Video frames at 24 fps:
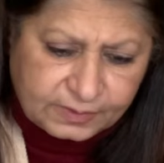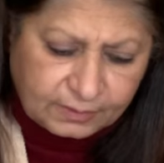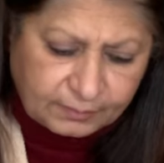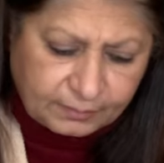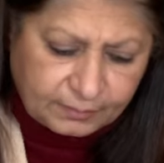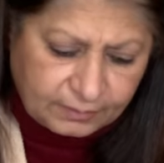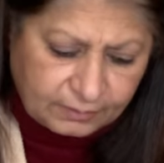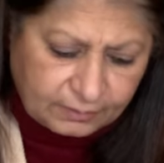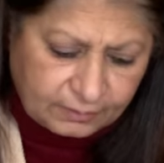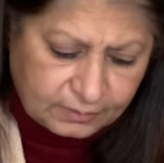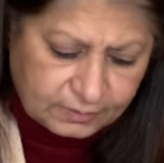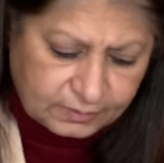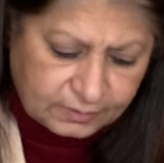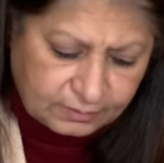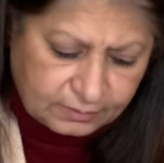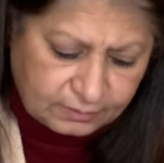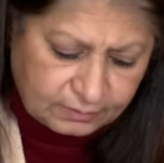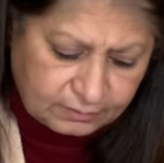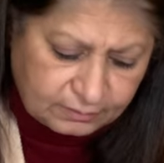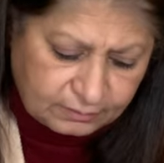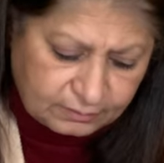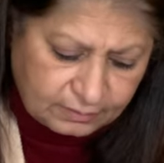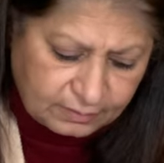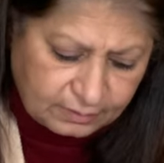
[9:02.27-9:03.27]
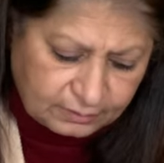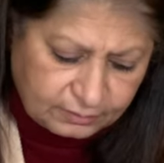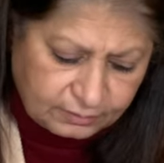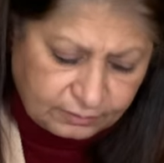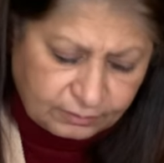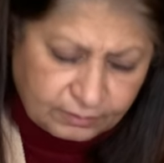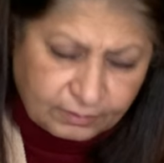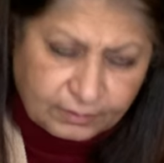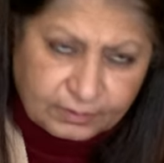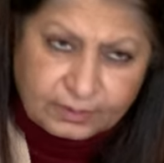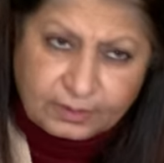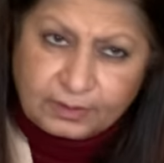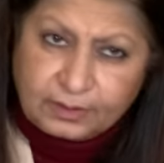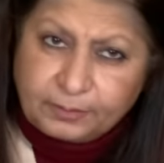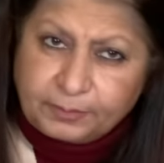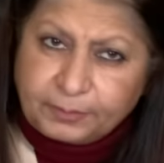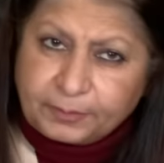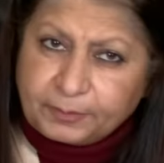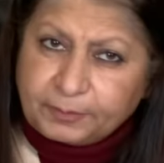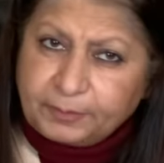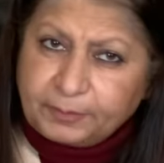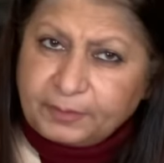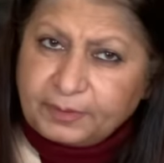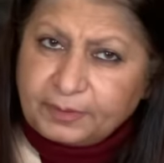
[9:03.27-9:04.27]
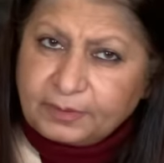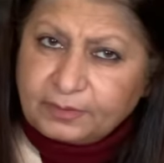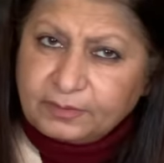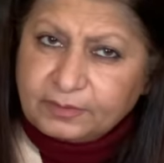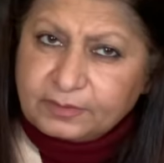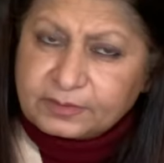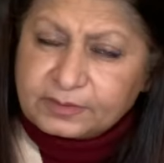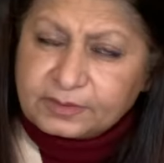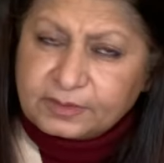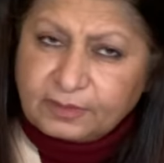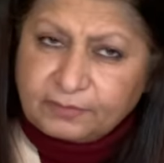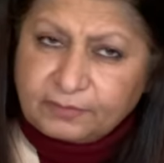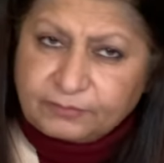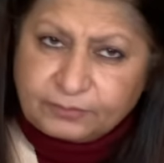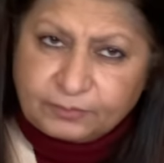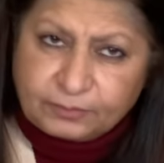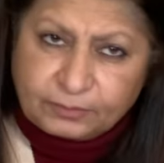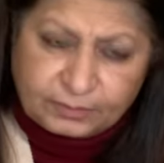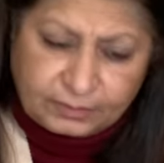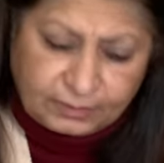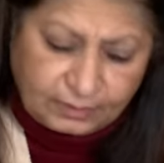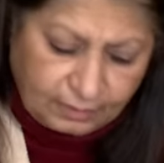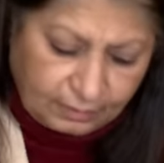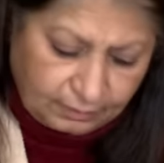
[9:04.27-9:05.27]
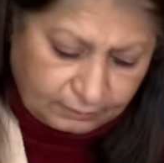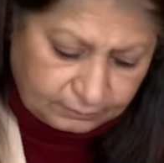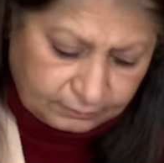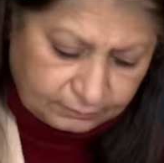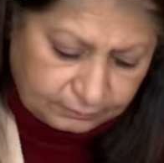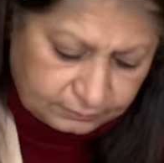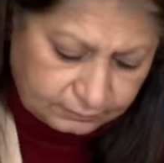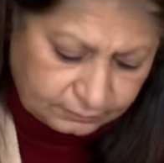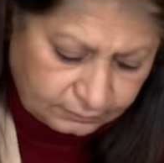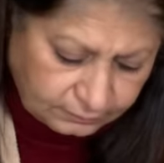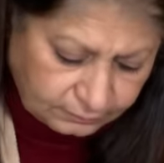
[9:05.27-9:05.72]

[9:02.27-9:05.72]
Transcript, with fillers: summer also that you are really preparing yourself to it now.